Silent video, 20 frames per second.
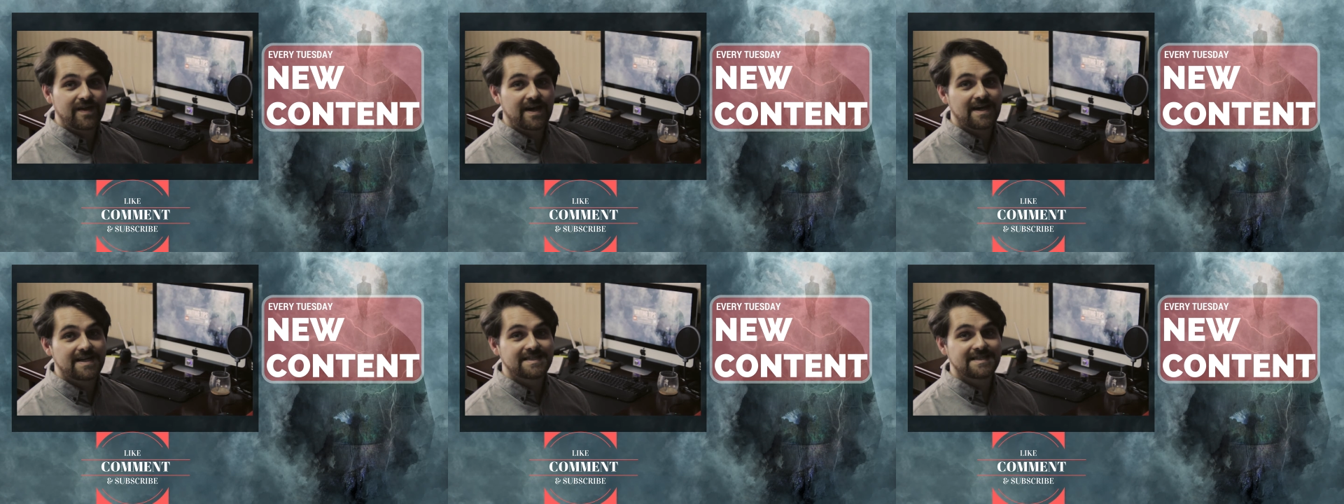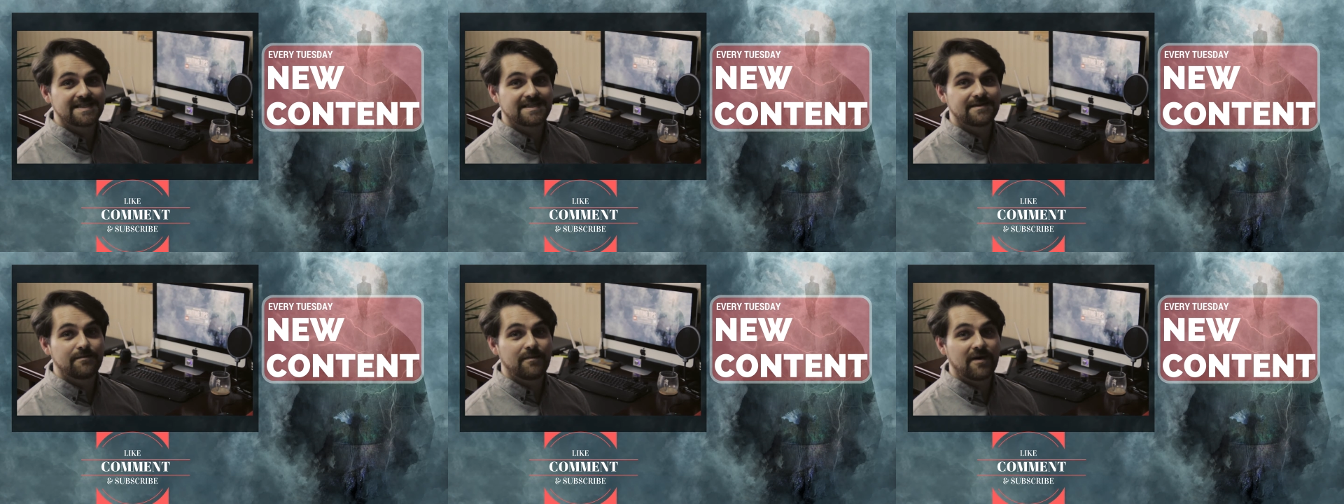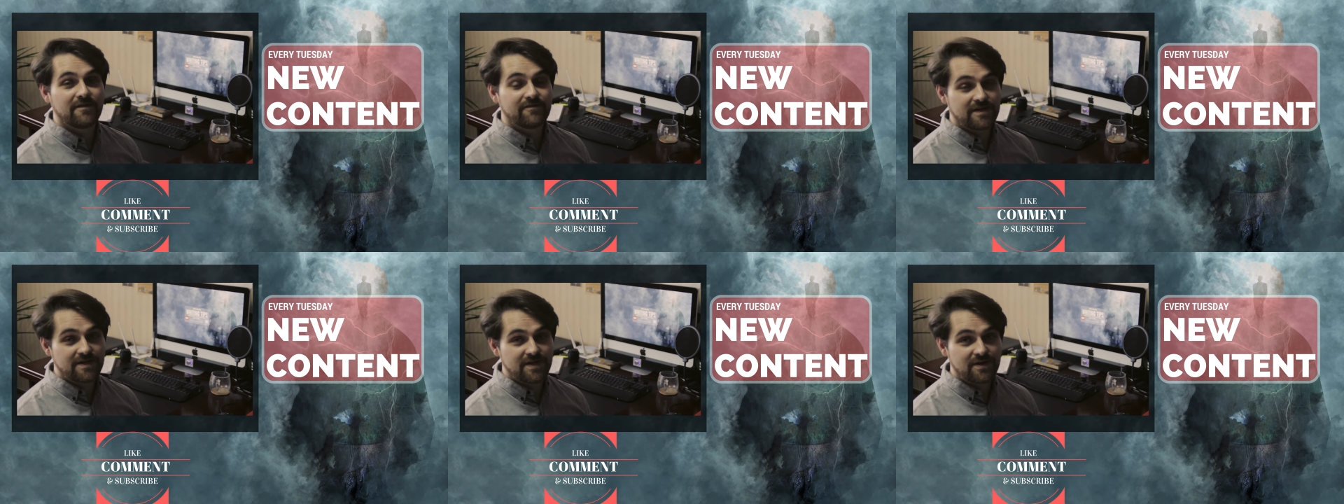that
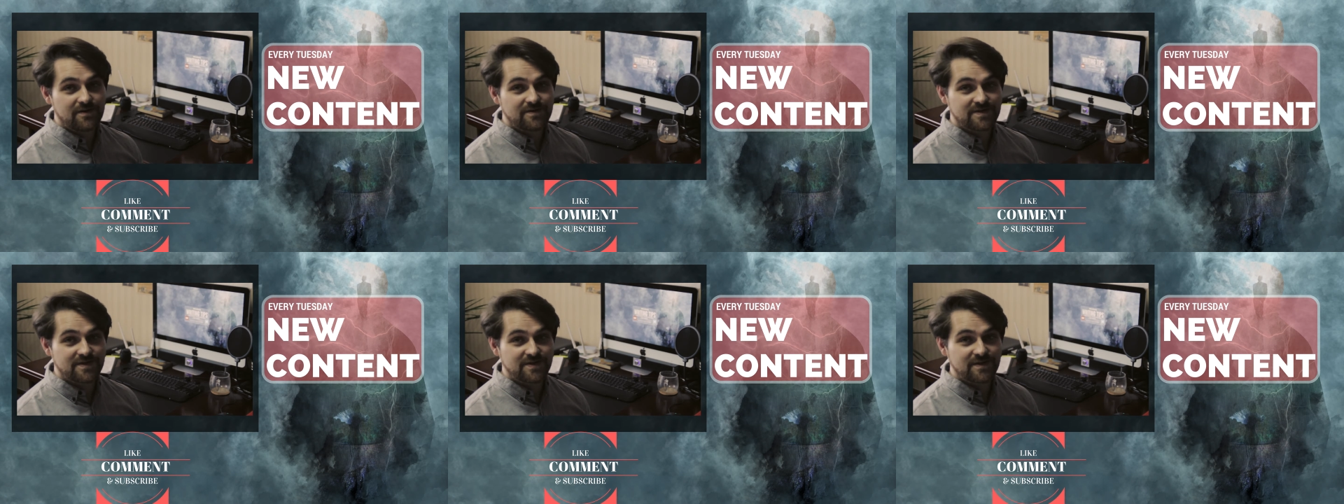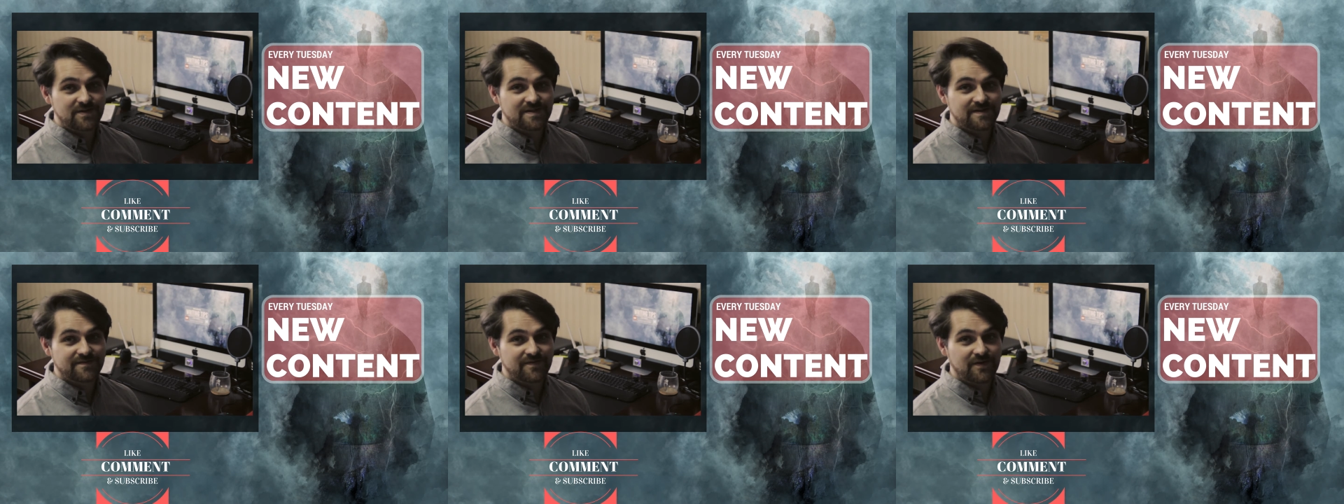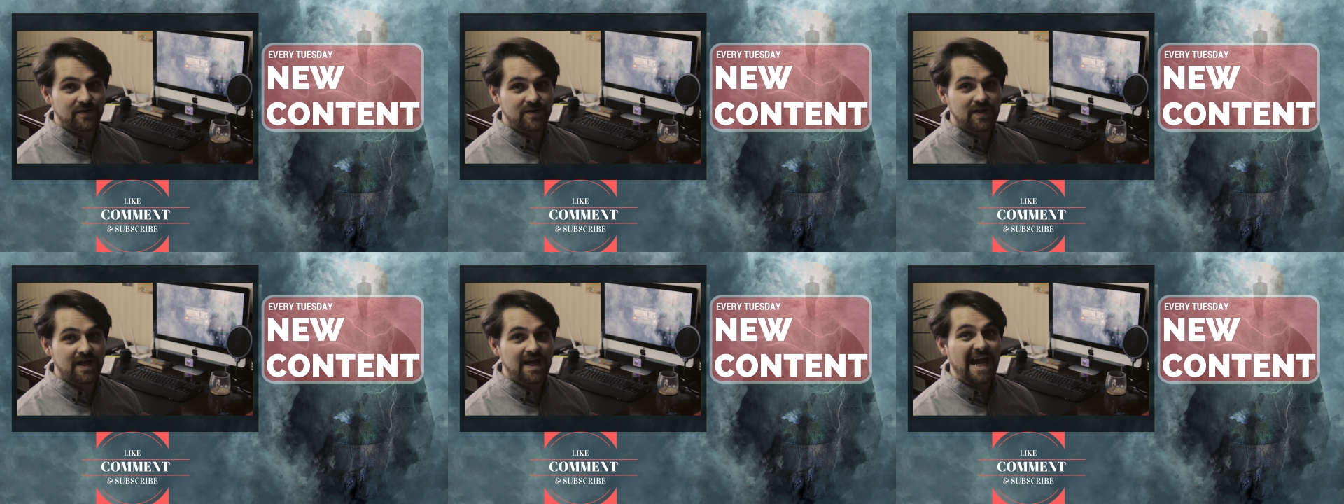my videos are
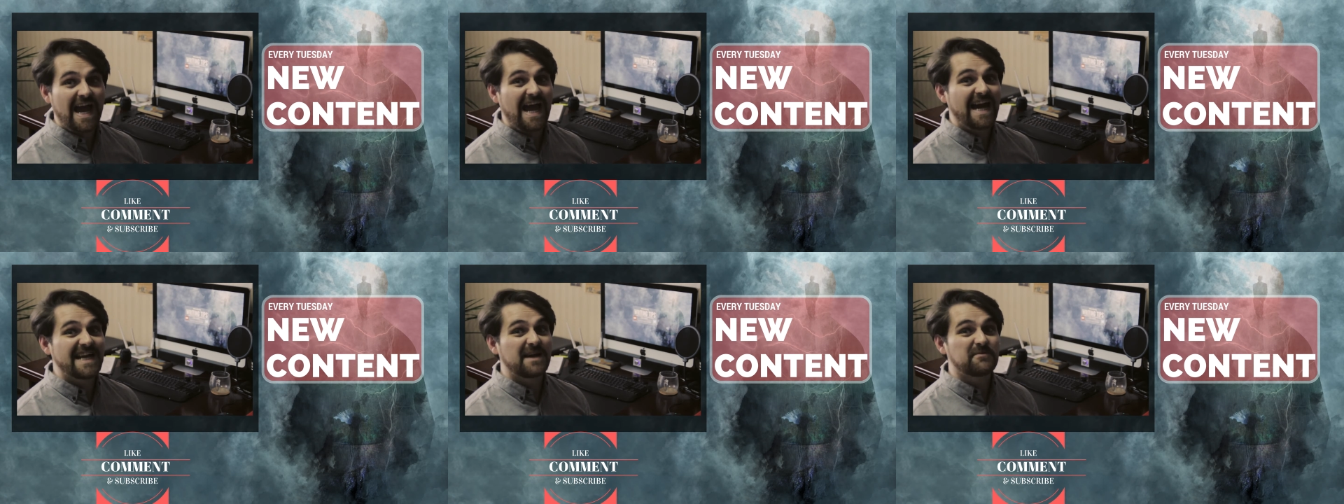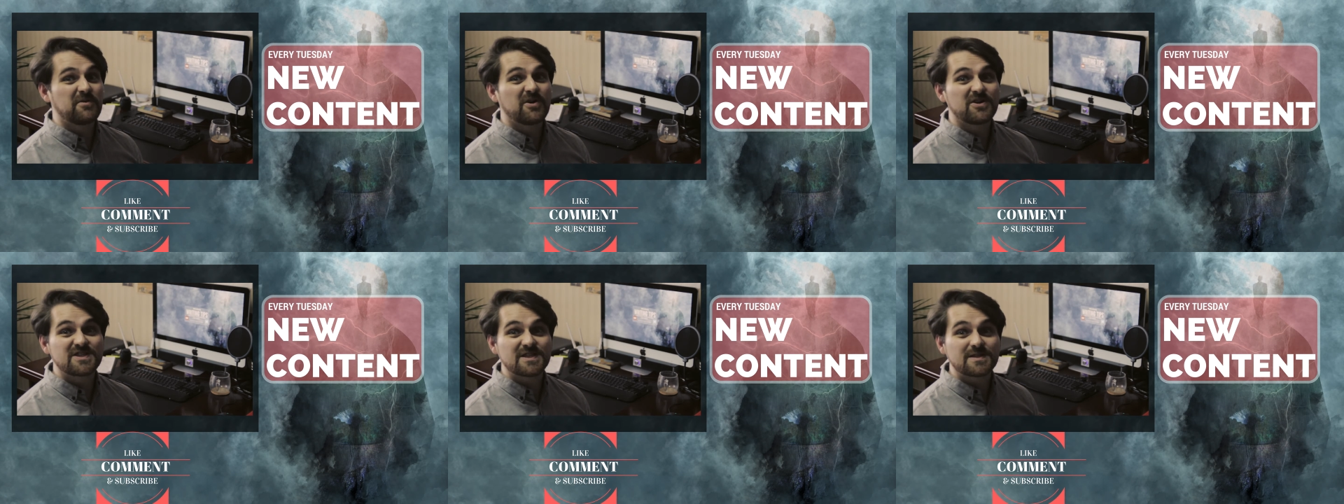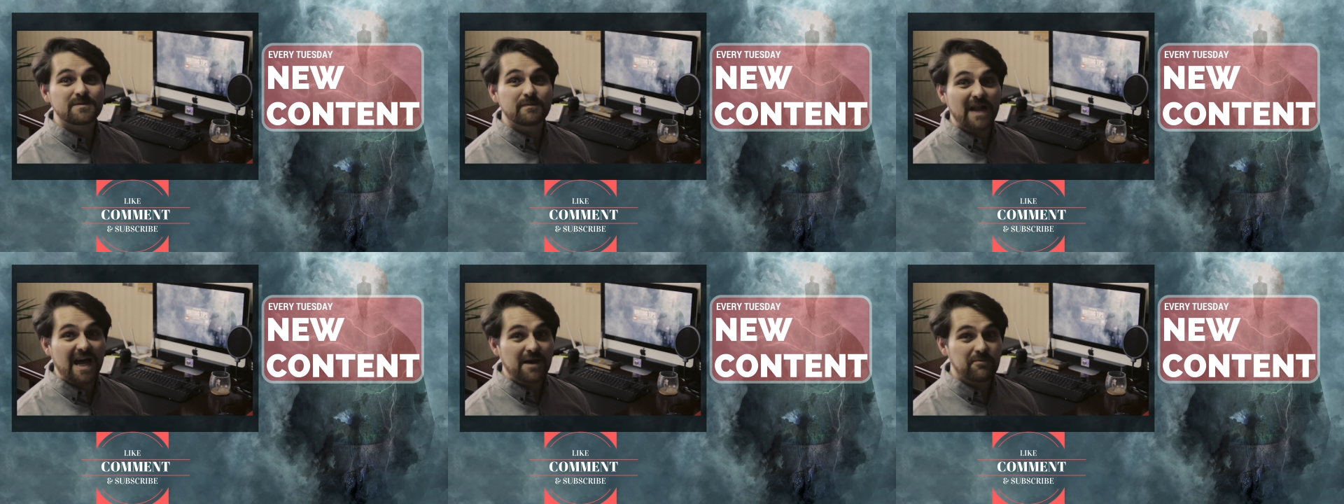useful and I'm not
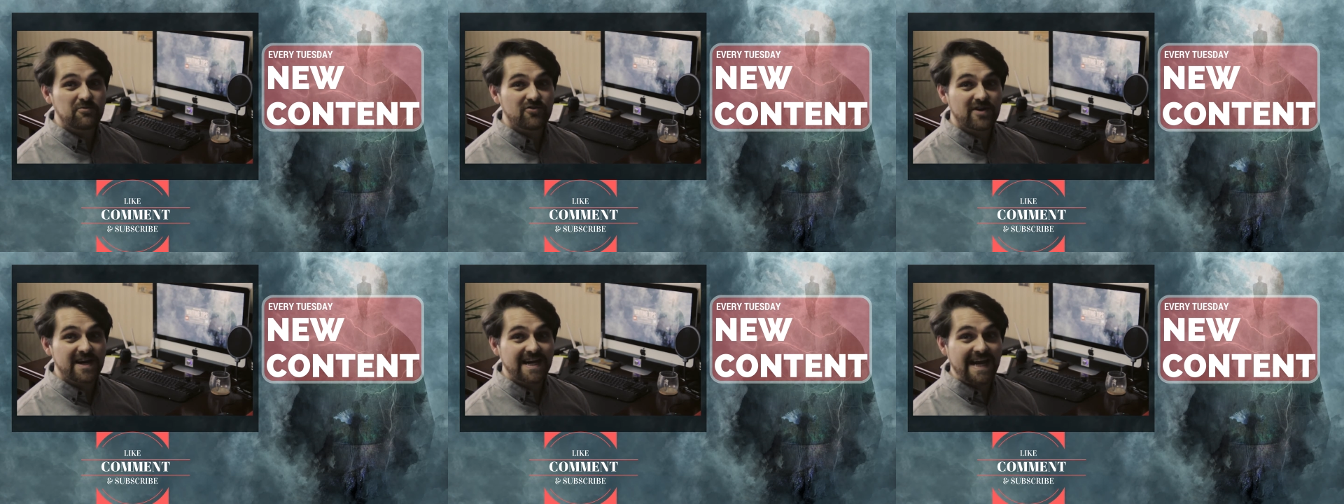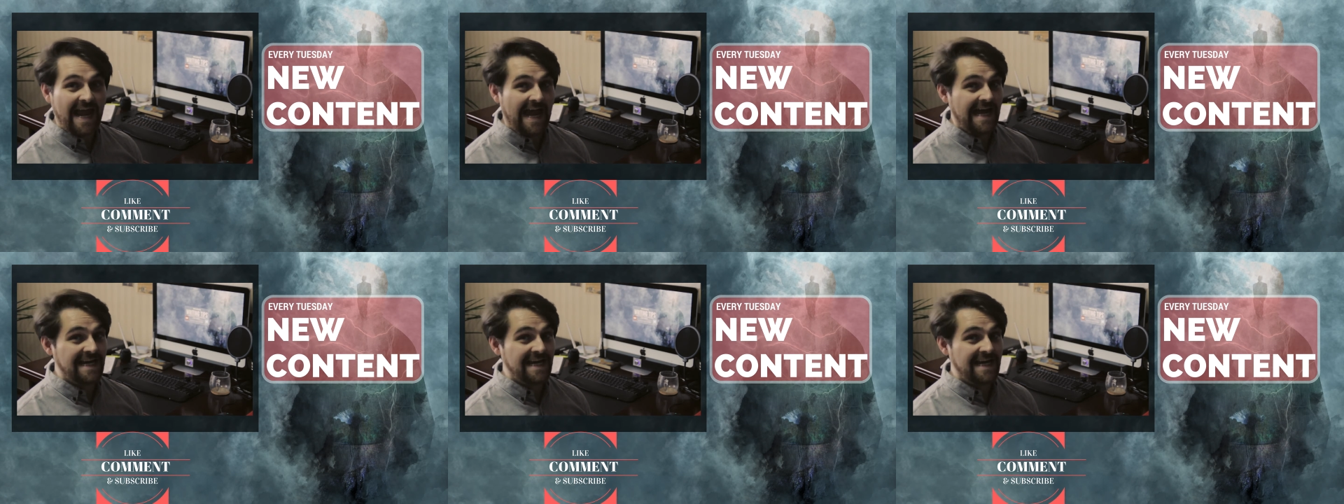just blabbering,